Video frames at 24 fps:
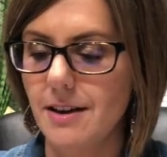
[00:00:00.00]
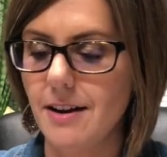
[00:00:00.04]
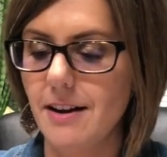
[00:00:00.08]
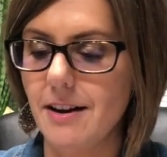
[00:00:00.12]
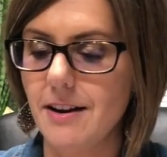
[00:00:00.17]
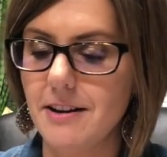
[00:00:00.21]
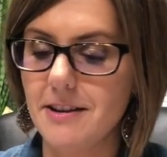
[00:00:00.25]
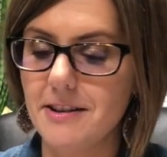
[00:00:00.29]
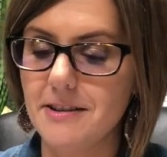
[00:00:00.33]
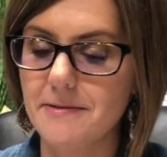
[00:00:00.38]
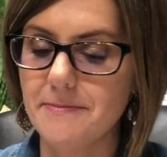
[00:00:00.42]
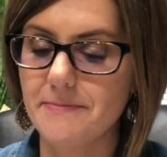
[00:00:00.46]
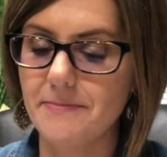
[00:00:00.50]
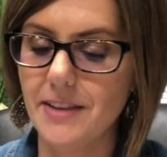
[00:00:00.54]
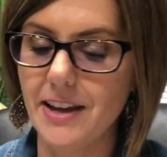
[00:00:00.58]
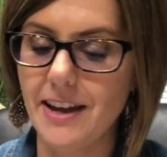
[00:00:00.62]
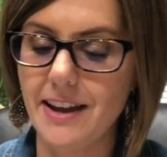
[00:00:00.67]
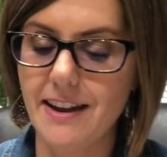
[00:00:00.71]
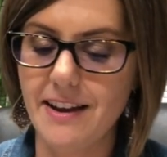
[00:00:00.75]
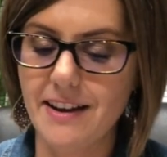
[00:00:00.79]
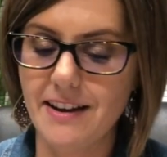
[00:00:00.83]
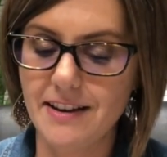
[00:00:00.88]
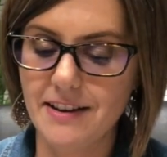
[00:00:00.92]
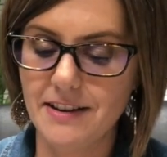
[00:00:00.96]
um,
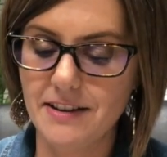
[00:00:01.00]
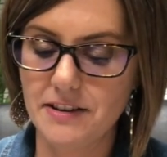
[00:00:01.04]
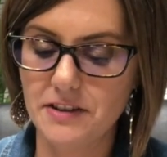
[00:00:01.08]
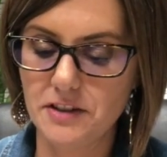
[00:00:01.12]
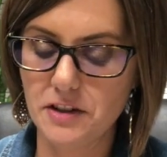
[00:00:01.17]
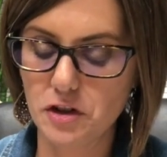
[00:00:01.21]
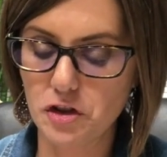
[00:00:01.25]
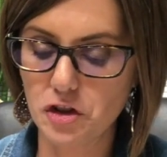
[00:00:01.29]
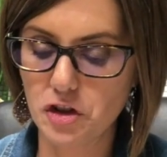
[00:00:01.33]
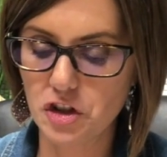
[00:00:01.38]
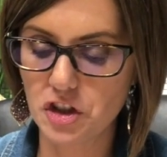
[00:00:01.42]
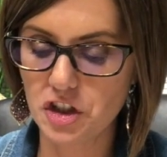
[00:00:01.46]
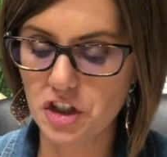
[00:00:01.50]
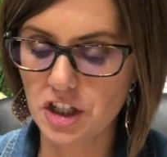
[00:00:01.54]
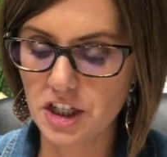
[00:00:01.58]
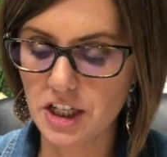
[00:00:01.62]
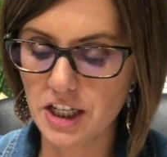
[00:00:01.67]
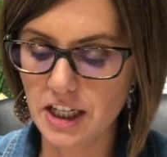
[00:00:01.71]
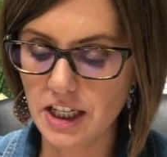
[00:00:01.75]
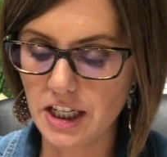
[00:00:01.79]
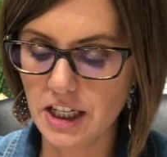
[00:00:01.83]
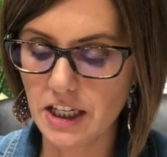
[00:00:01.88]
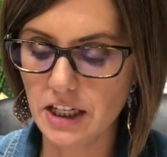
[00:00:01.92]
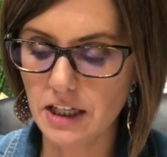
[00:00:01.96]
and
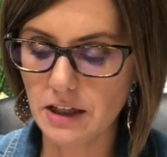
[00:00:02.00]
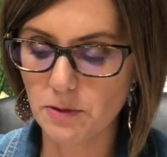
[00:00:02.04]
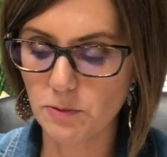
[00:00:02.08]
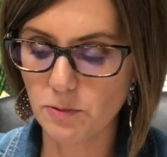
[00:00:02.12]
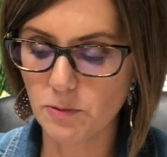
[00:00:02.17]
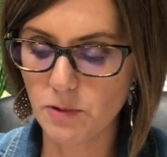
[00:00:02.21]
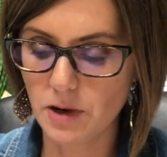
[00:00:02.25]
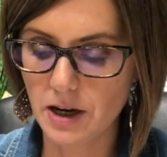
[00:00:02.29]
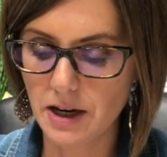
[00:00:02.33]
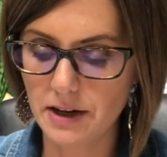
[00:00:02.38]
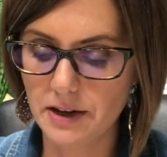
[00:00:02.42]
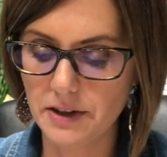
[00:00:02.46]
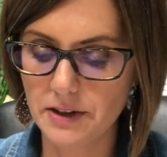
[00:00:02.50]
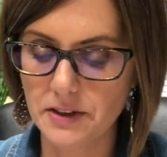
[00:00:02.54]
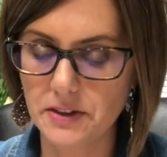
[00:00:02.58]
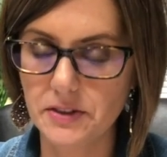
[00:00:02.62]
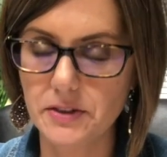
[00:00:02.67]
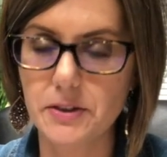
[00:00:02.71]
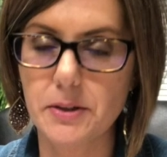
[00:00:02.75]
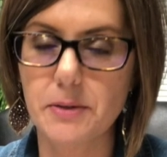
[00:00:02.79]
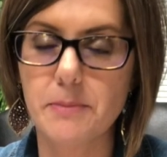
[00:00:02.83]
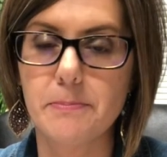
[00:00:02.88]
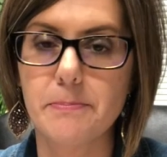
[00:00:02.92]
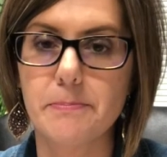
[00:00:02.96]
she
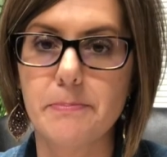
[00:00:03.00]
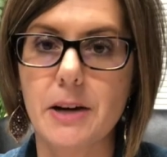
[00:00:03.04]
was